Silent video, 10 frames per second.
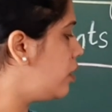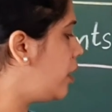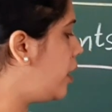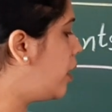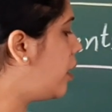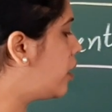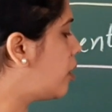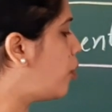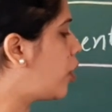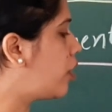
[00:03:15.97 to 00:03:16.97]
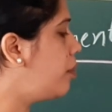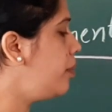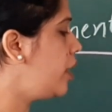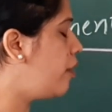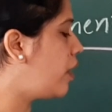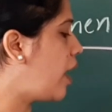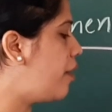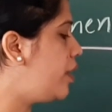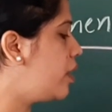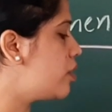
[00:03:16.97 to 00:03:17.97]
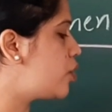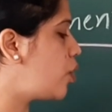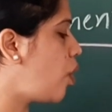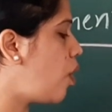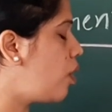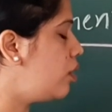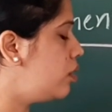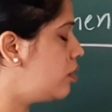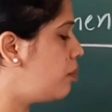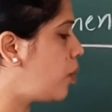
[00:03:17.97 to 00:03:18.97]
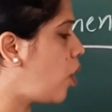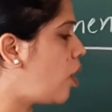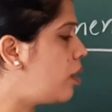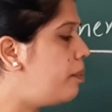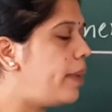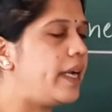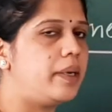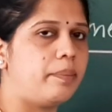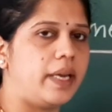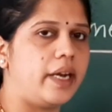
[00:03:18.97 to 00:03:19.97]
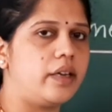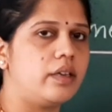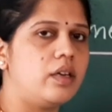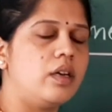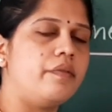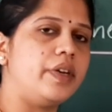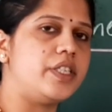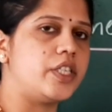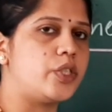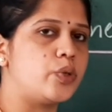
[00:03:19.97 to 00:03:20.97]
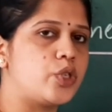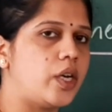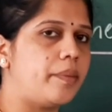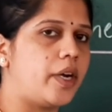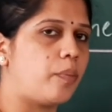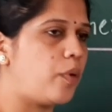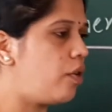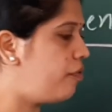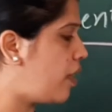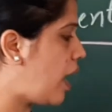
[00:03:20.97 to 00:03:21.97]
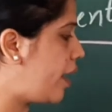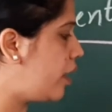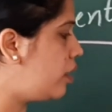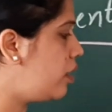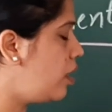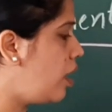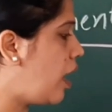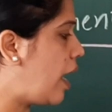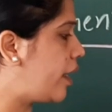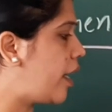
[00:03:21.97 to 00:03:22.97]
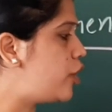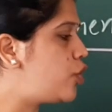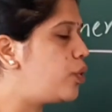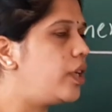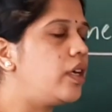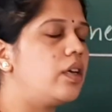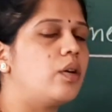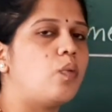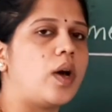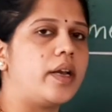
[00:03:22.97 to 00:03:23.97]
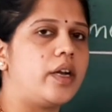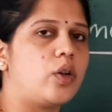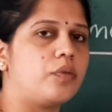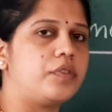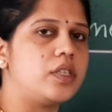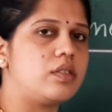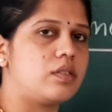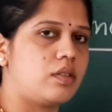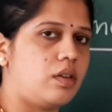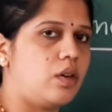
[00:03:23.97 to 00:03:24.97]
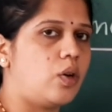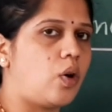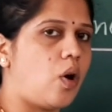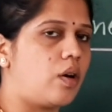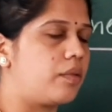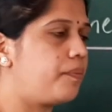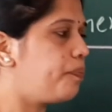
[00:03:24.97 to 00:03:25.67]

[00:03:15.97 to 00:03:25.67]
here at the bottom you are having a strong broad bent plate which is usually made up of iron attached to the one end of this rod.